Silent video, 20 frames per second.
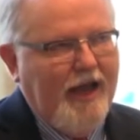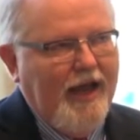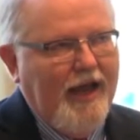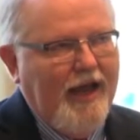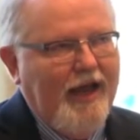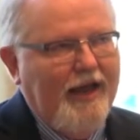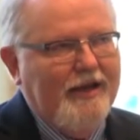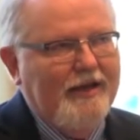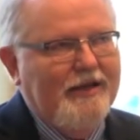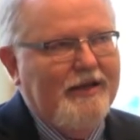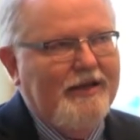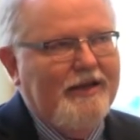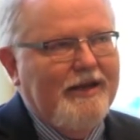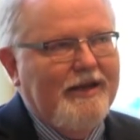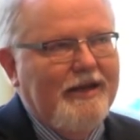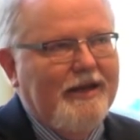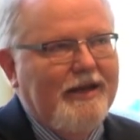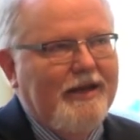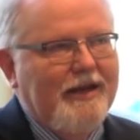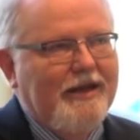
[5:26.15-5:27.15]
And
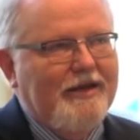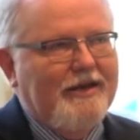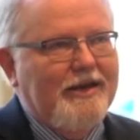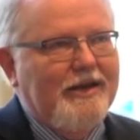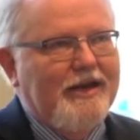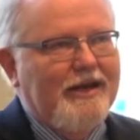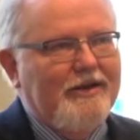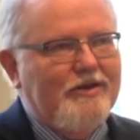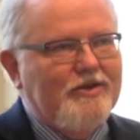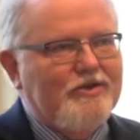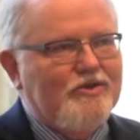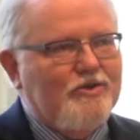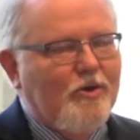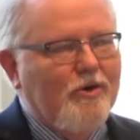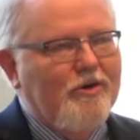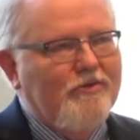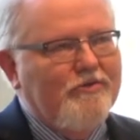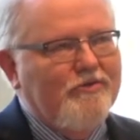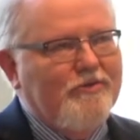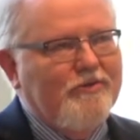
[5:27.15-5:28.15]
it
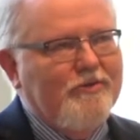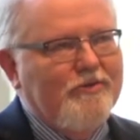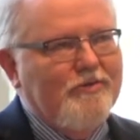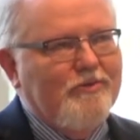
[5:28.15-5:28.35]
sort of,